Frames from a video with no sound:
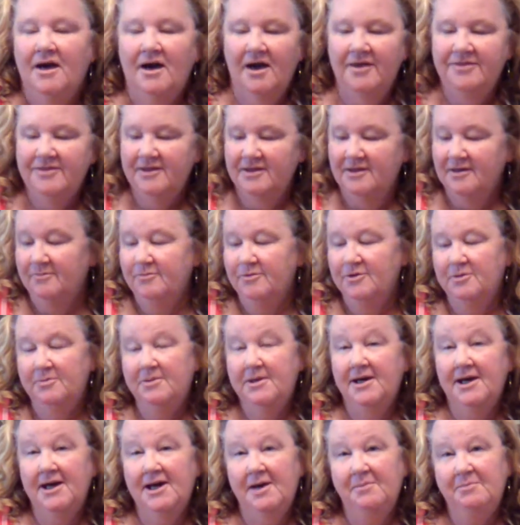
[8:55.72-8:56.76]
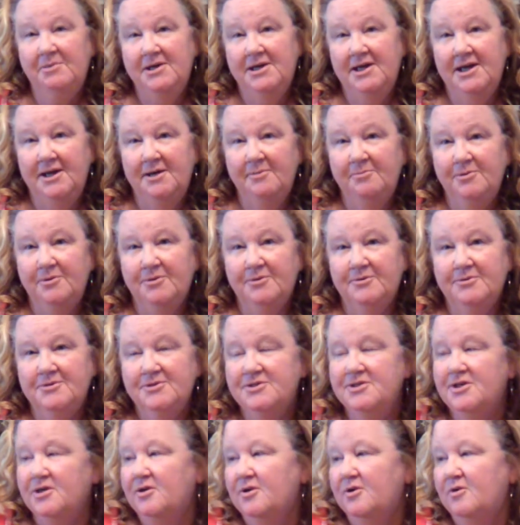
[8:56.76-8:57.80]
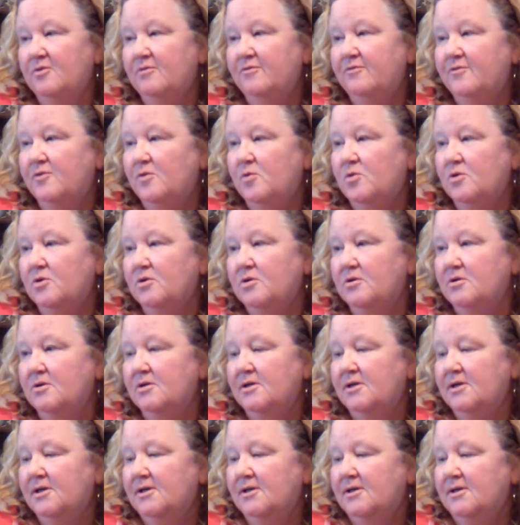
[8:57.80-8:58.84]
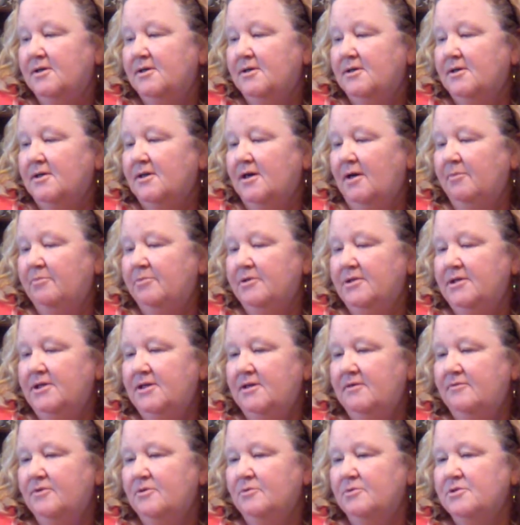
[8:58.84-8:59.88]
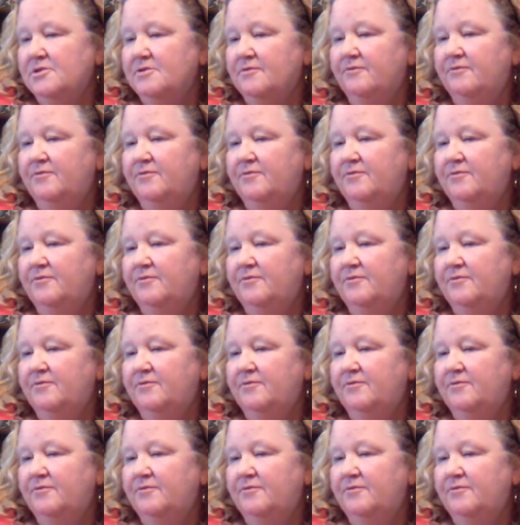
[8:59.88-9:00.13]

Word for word: I think I'm going to be a happy camper. So for I believe it was